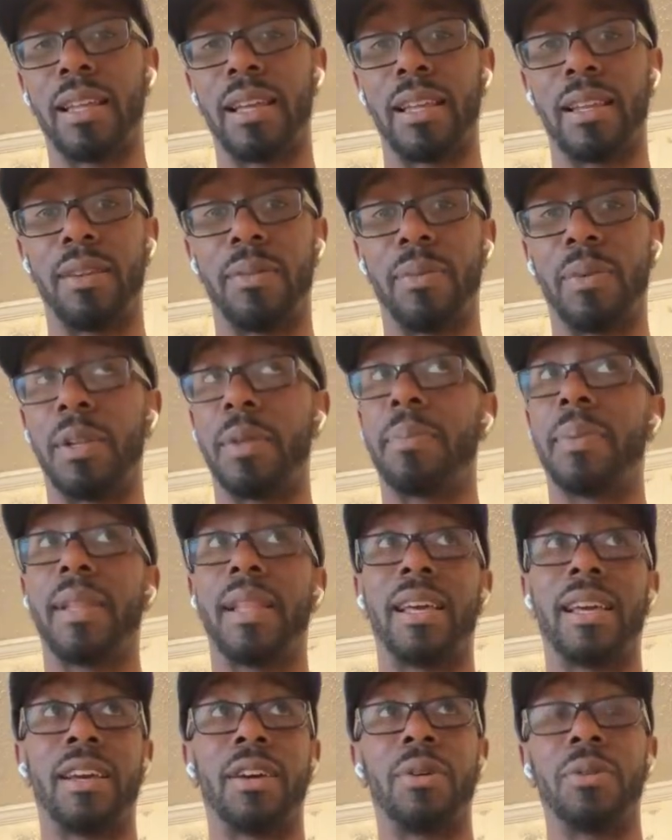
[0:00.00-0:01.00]
And when the
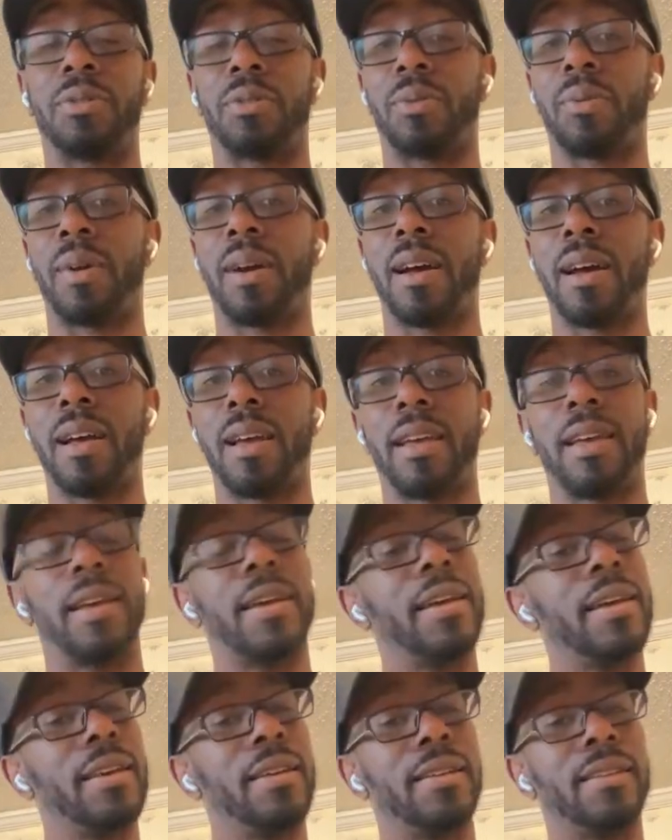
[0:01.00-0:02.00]
plan goes awry,
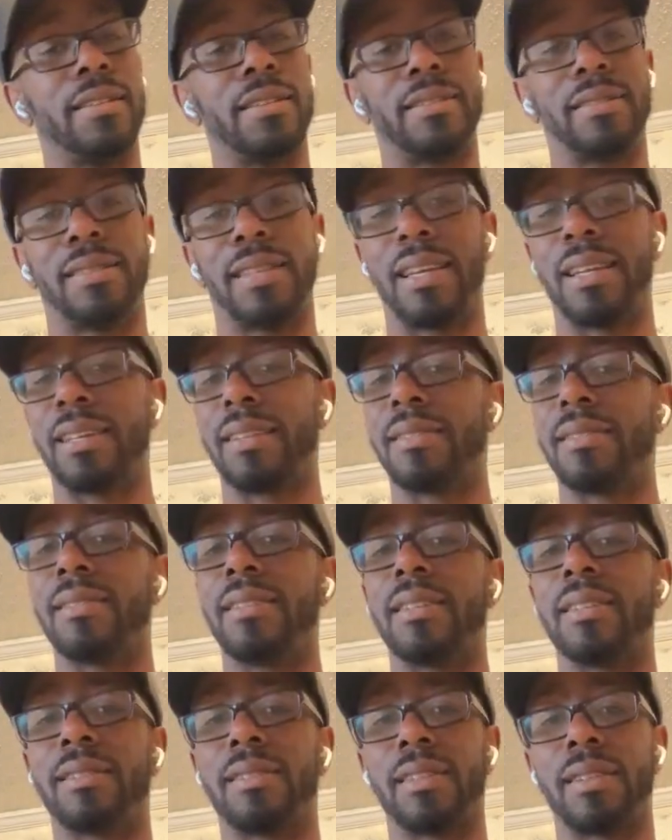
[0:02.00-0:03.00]
just stay
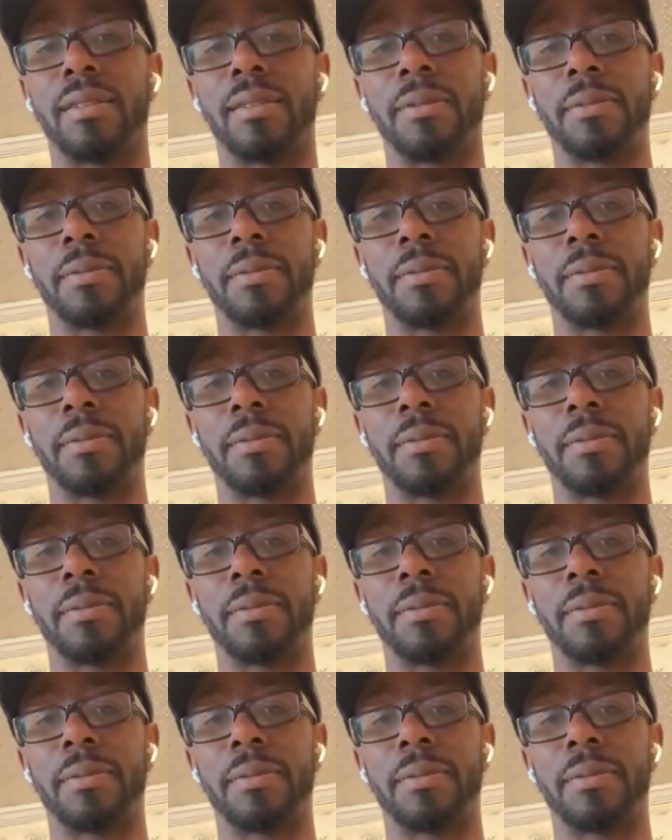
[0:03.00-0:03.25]
consistent.